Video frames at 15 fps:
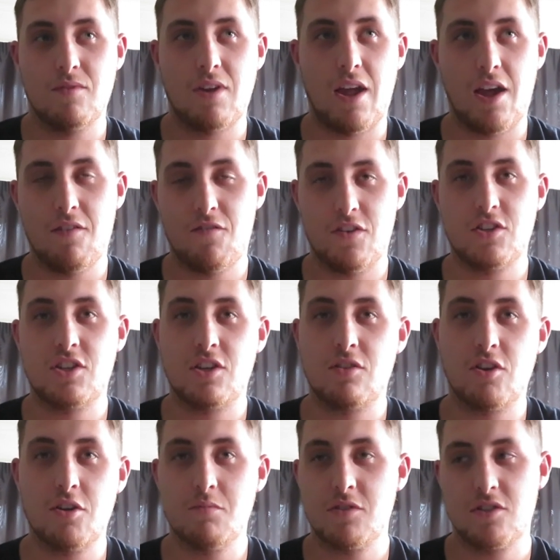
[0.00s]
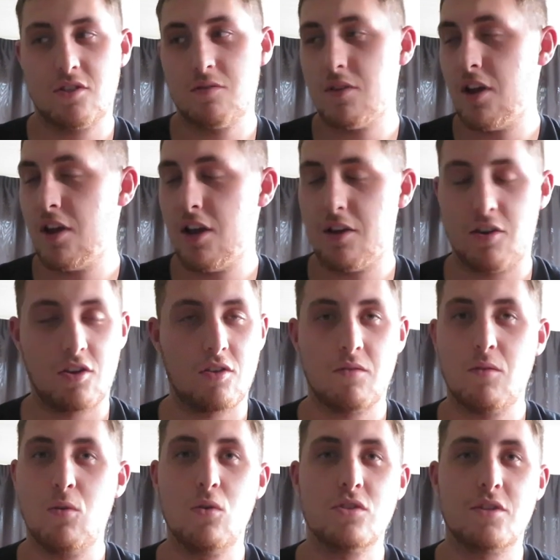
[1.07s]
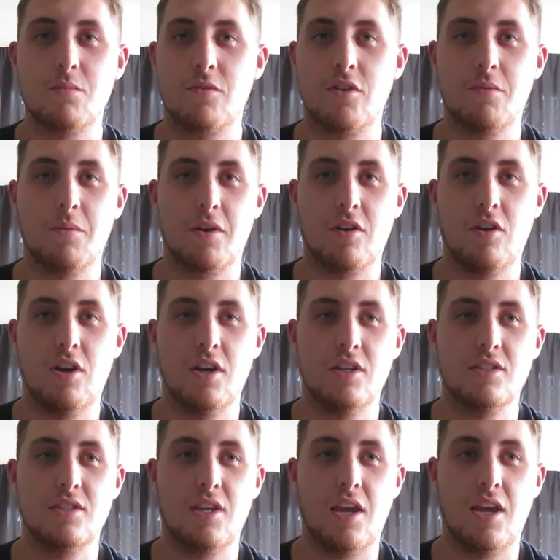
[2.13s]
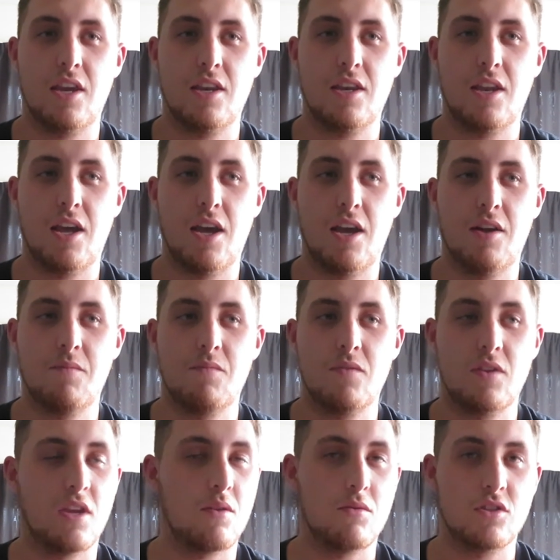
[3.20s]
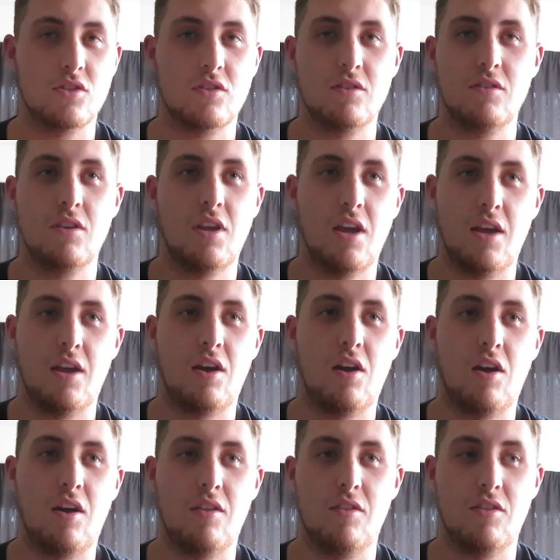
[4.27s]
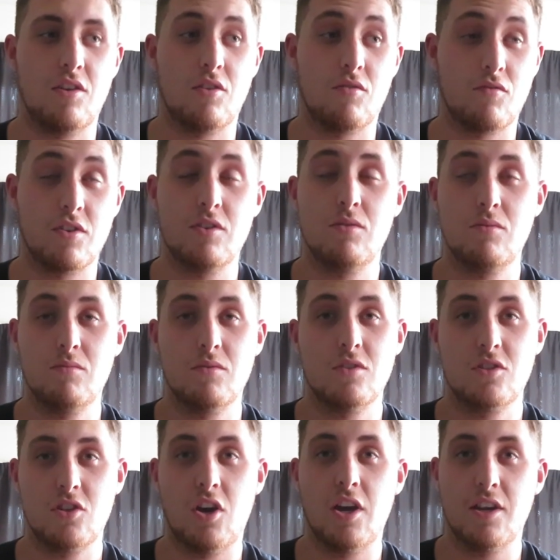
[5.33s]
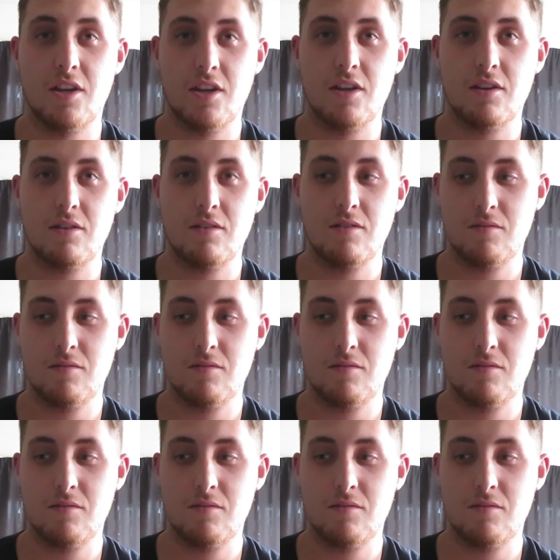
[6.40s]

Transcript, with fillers: Uh, fishing group, just an awesome group of guys, and um, yeah, we're just uh, they're a real tight knit